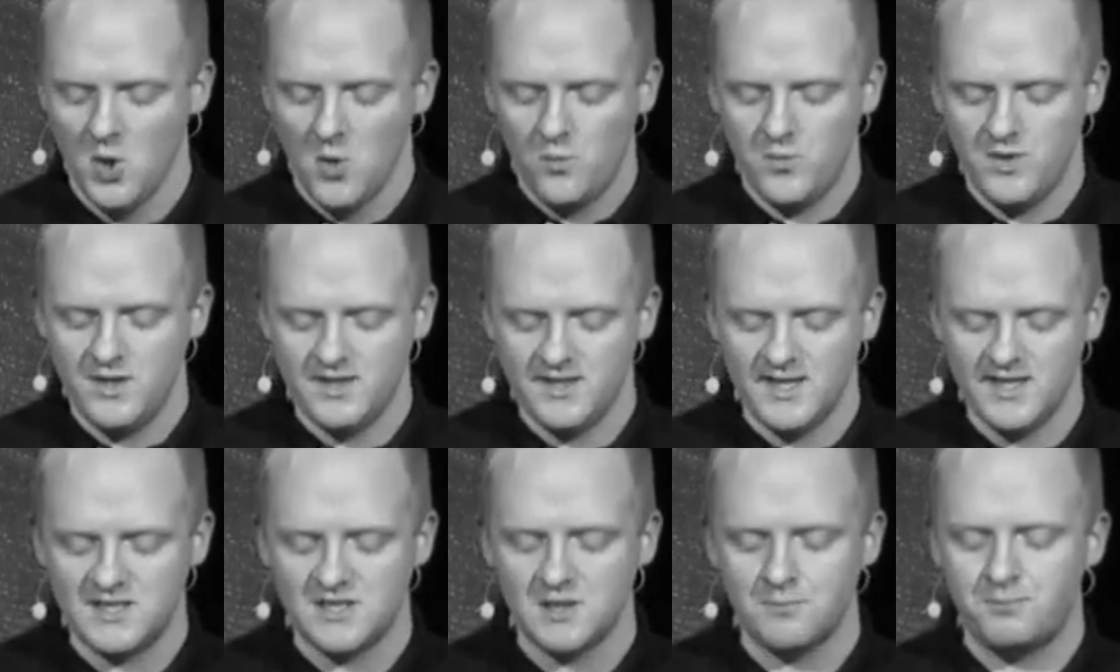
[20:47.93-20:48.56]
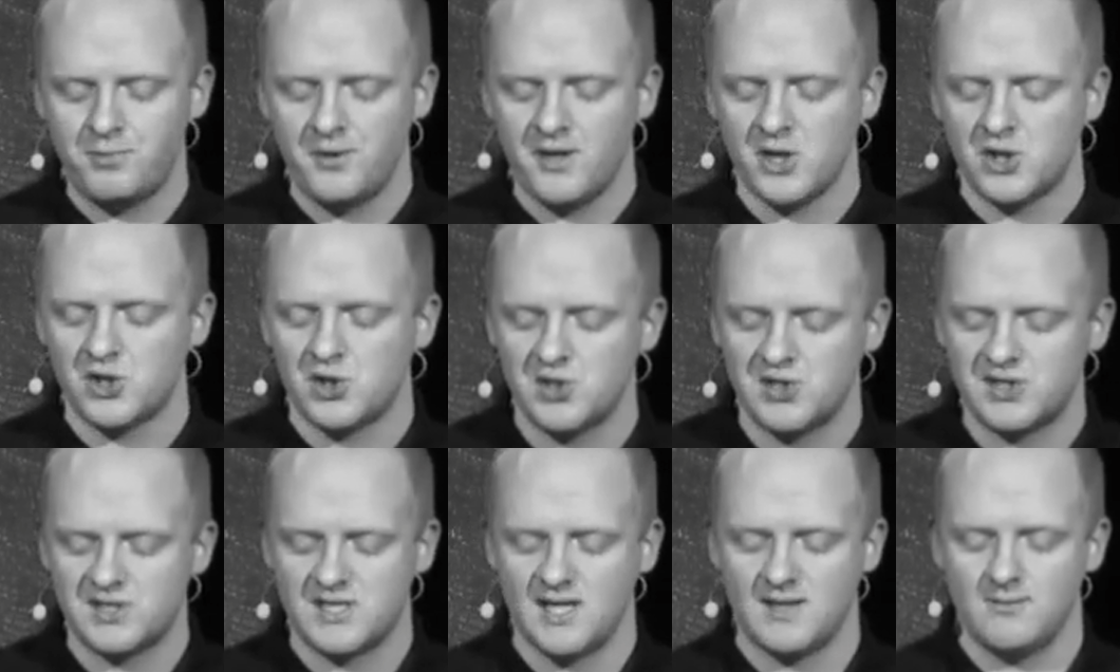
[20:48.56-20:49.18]
We need to
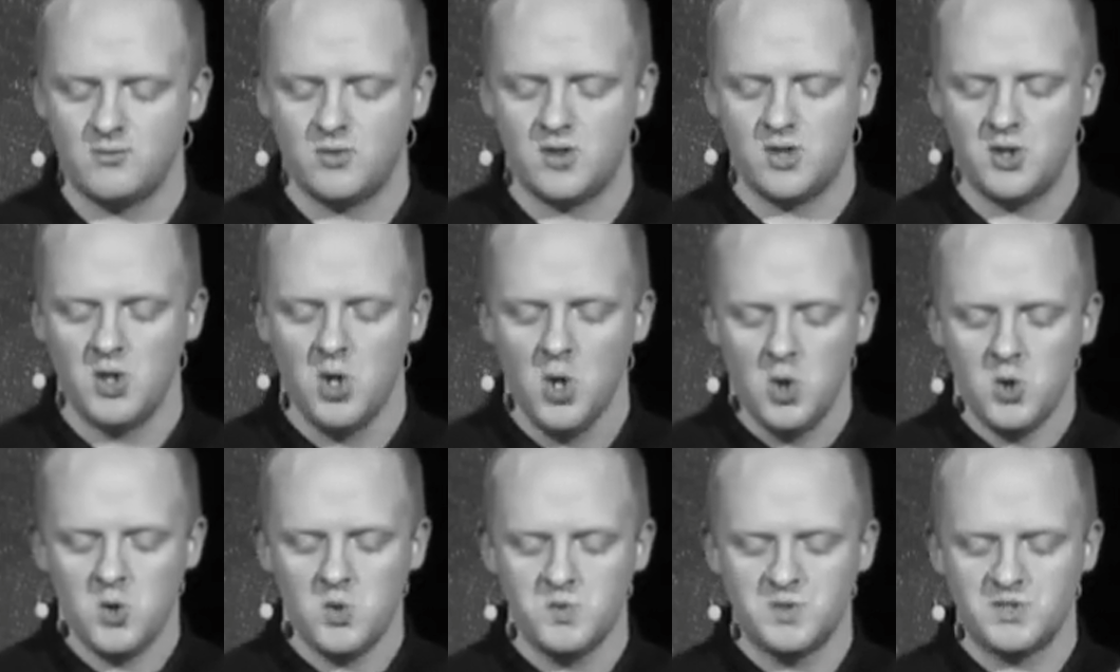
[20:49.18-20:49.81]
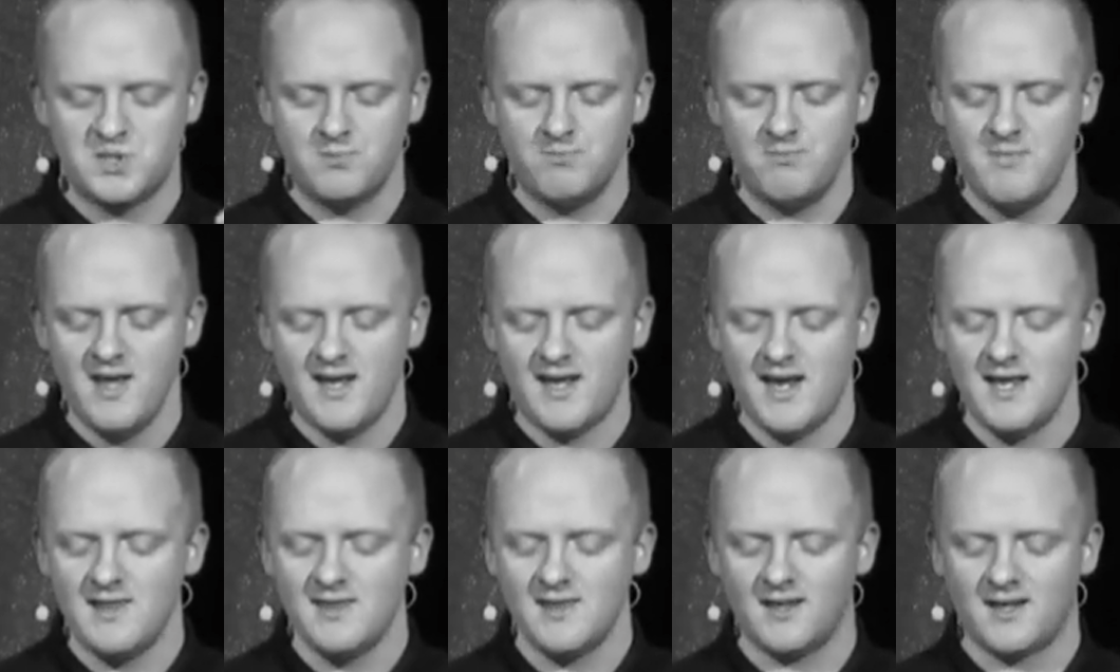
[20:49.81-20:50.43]
picture someone who is
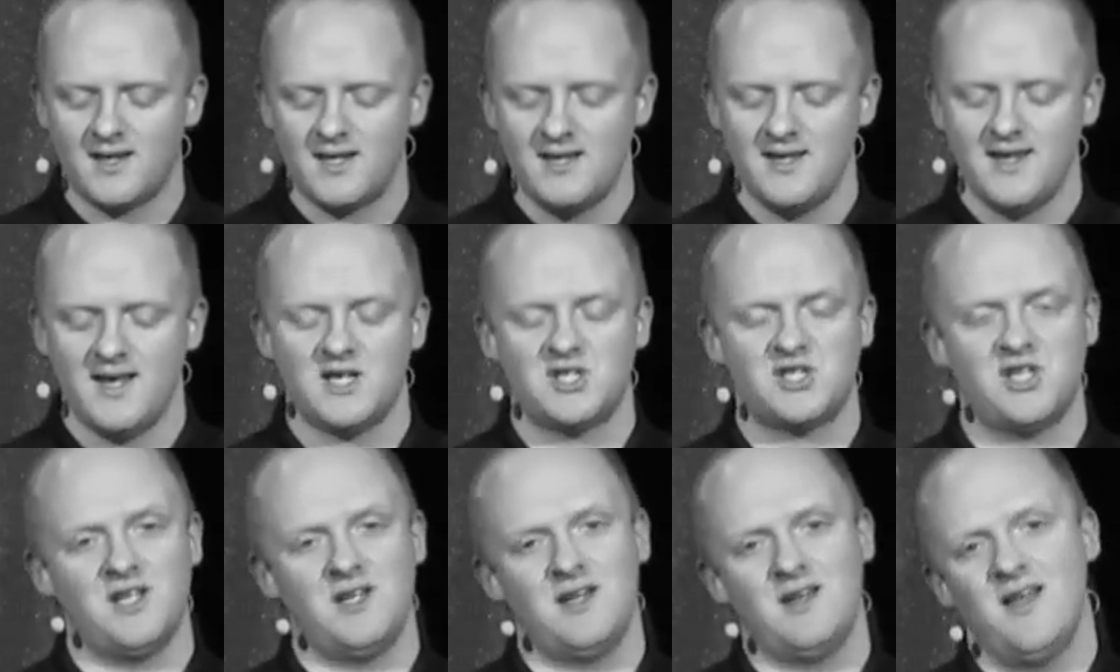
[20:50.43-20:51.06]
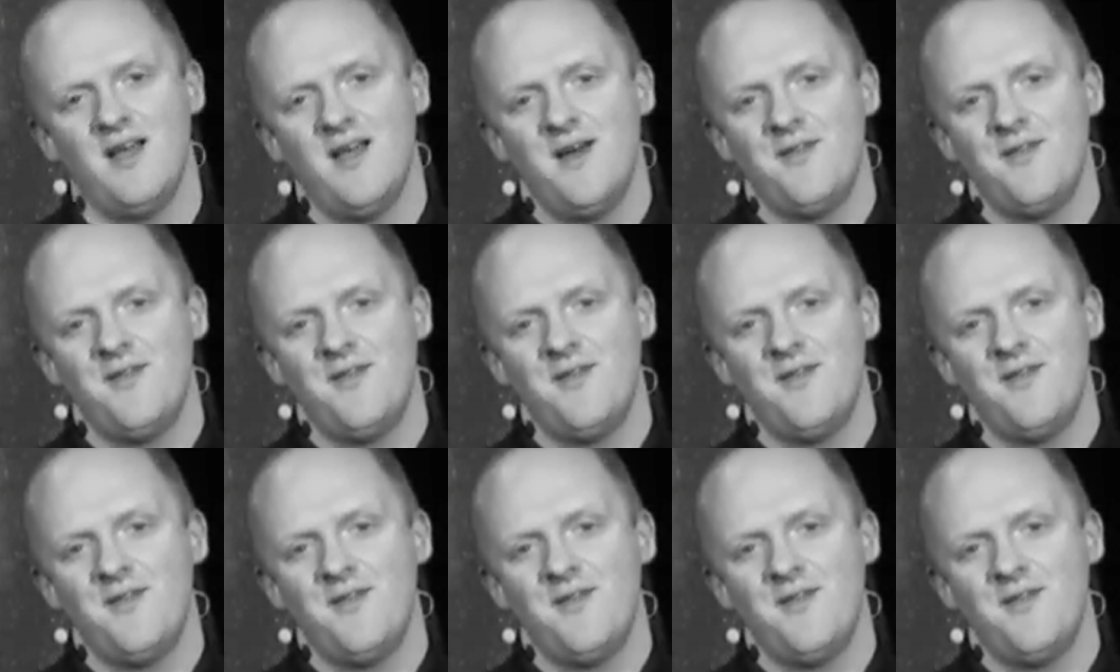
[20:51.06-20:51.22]
making the connection